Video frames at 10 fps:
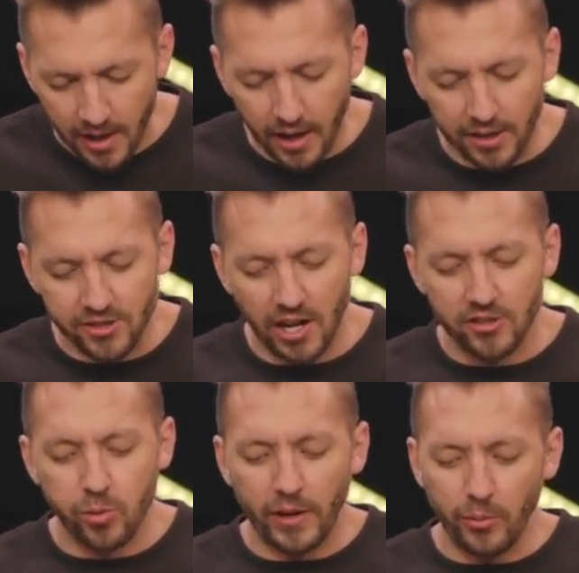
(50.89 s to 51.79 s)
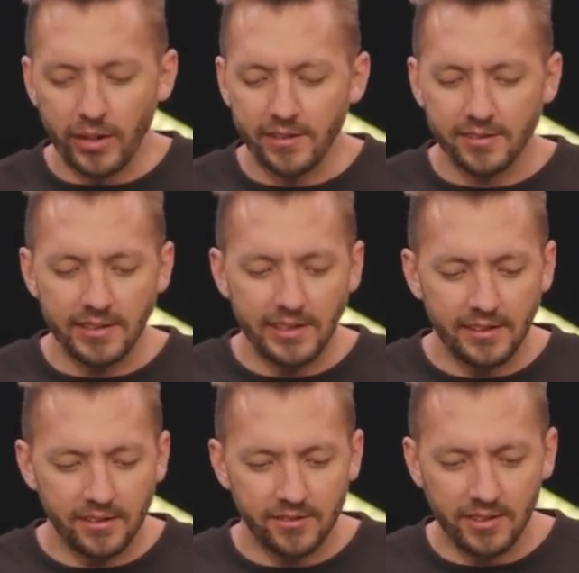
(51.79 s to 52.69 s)
Uh, John twenty, we're going to
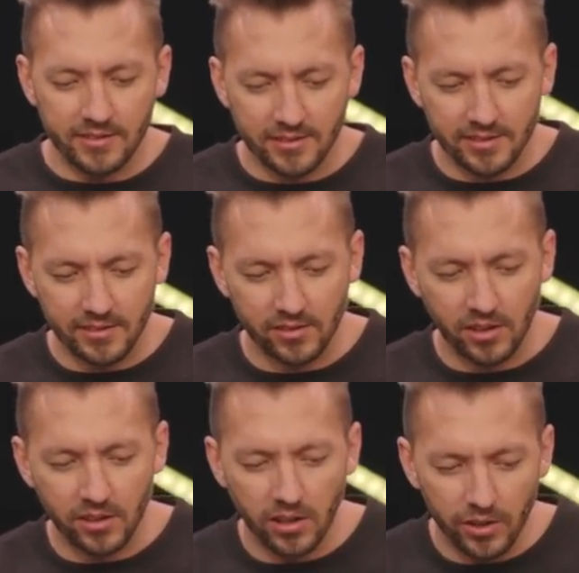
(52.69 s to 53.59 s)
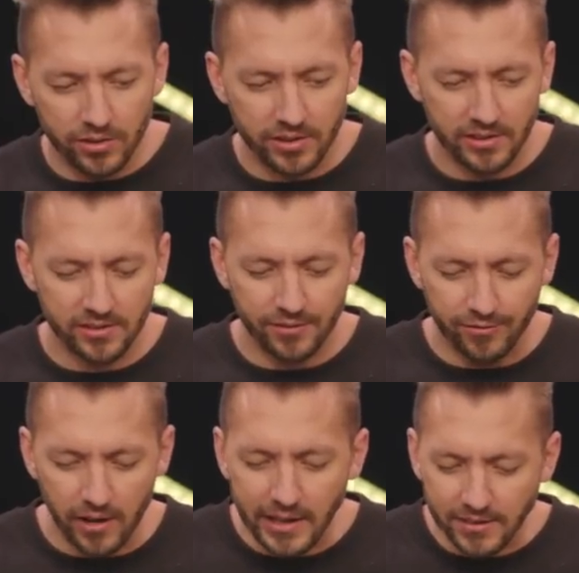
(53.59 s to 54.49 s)
see Jesus's closest
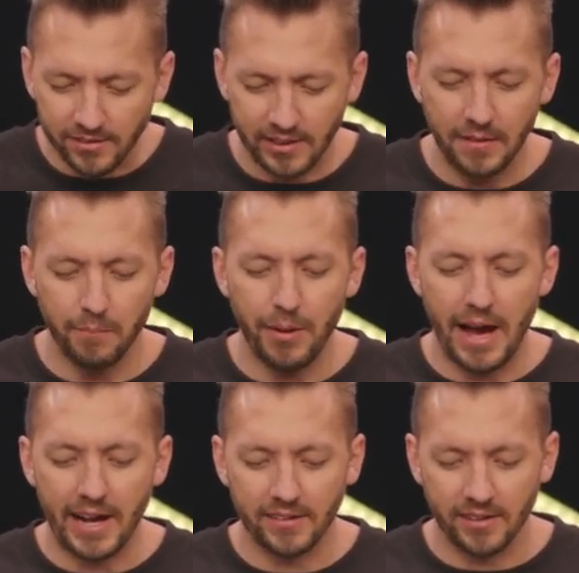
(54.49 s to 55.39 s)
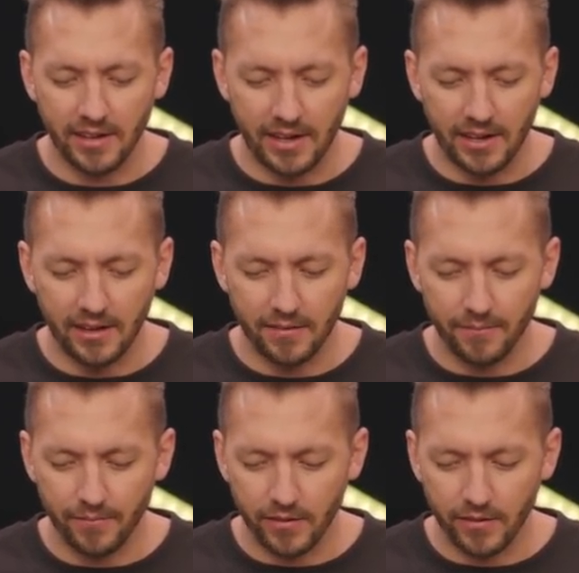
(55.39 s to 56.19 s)
friends impact uh